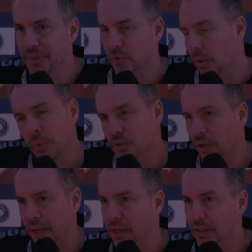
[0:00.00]
So it was
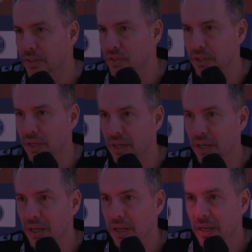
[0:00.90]
okay.
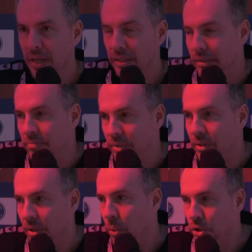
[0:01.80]

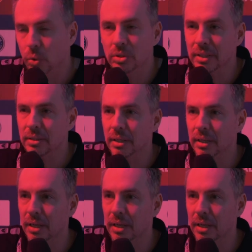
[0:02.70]
It was good that